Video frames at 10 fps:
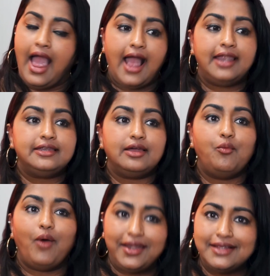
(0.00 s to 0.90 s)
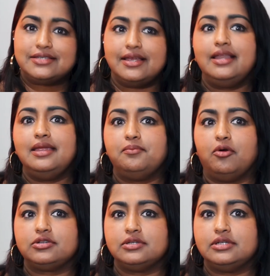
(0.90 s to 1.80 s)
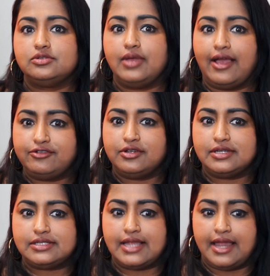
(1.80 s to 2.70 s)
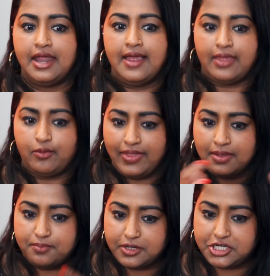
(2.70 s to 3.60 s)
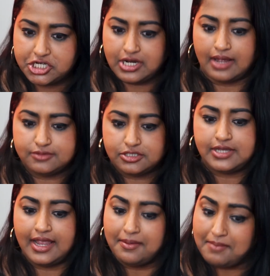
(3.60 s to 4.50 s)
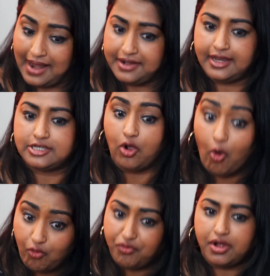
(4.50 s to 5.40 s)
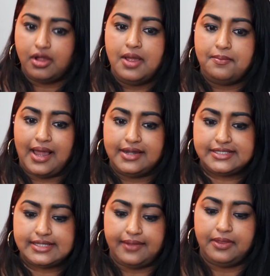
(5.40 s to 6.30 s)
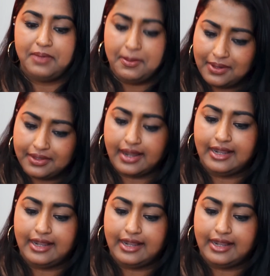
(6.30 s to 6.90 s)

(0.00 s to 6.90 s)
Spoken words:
And what is really important is we have to understand that when the British come to take a mandate over Palestine, the people that are